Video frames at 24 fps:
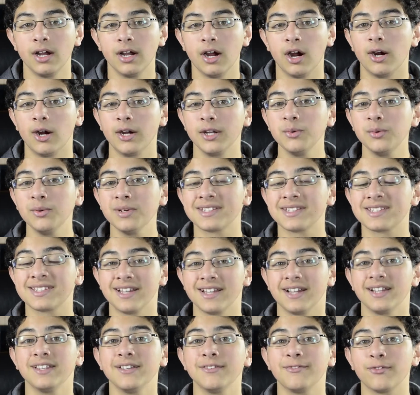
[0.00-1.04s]
Are you
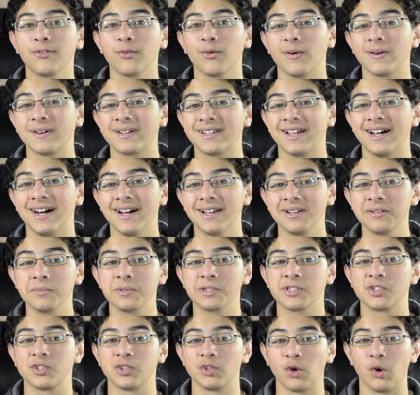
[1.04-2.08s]
excited for
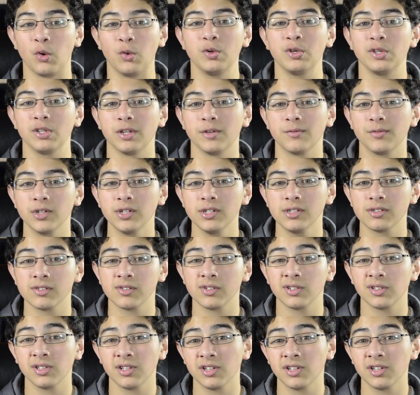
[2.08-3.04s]
autonomous drone deliveries or are you